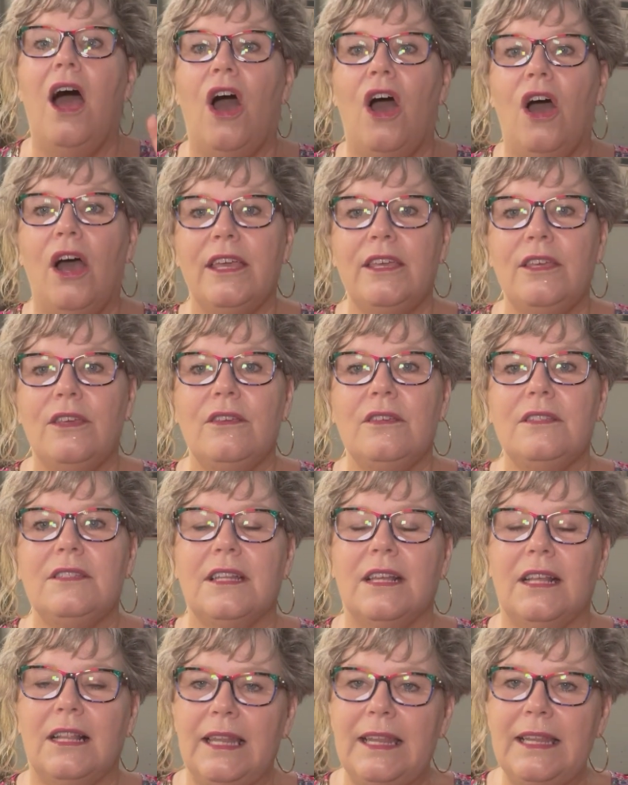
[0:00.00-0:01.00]
I used
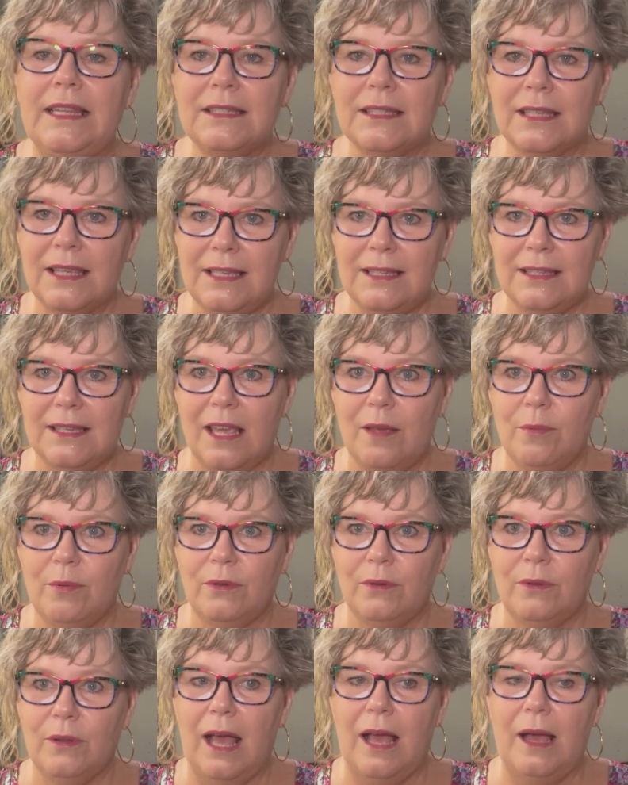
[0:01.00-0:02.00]
a Kolinsky
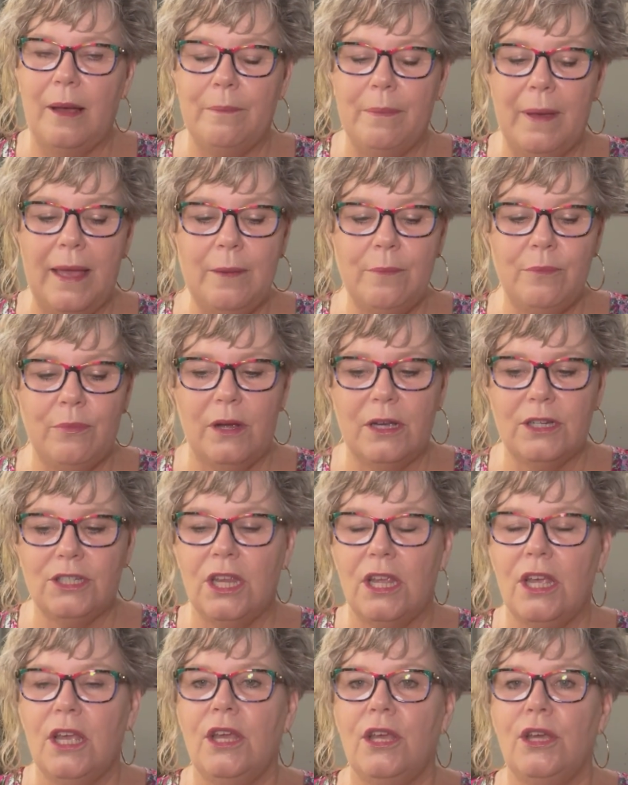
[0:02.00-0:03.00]
Sable paintbrush
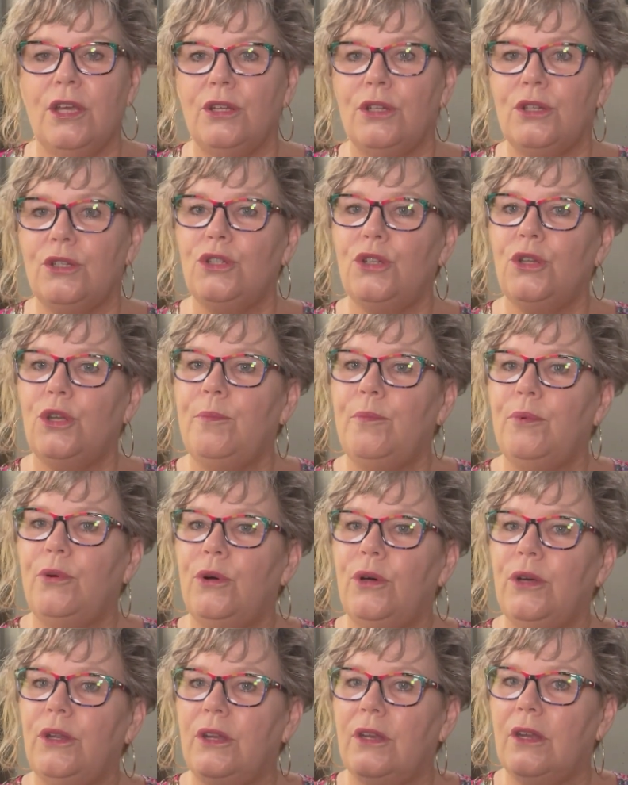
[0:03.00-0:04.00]
to
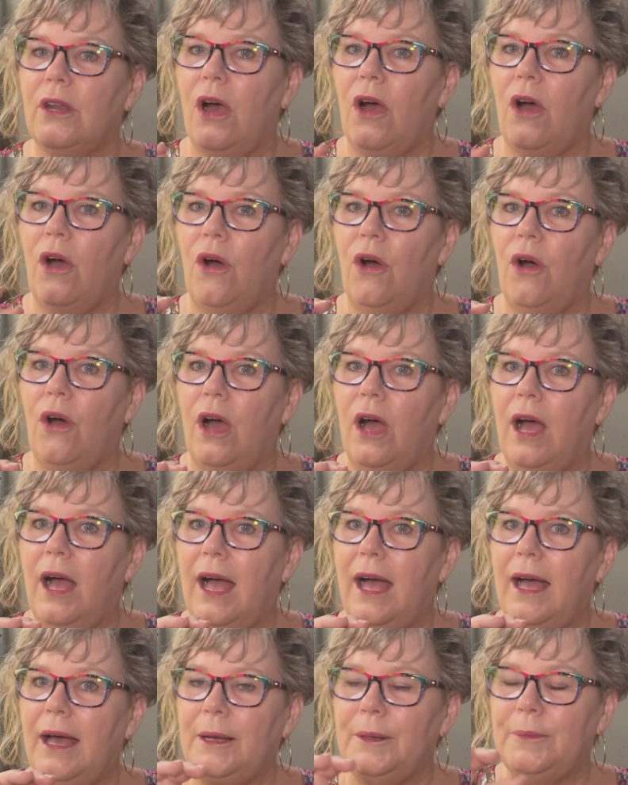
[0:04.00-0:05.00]
put
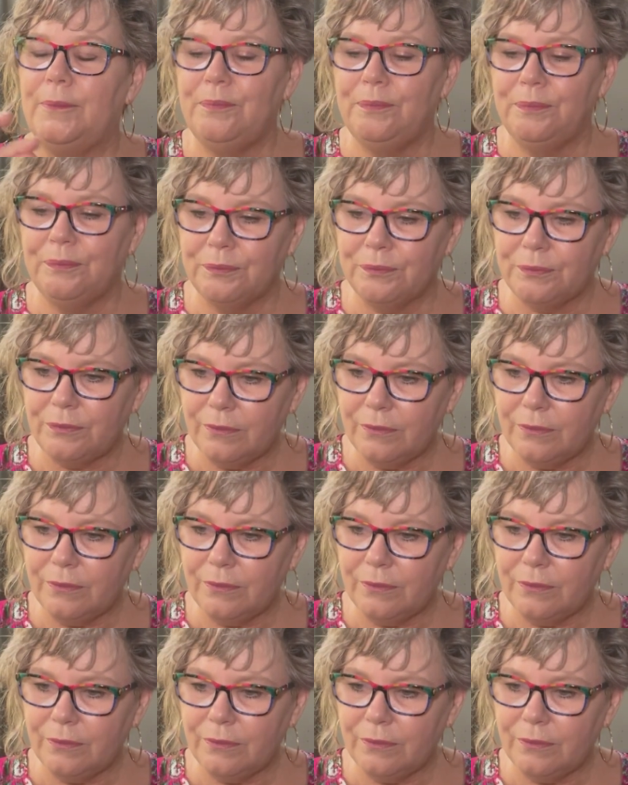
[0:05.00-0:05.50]
some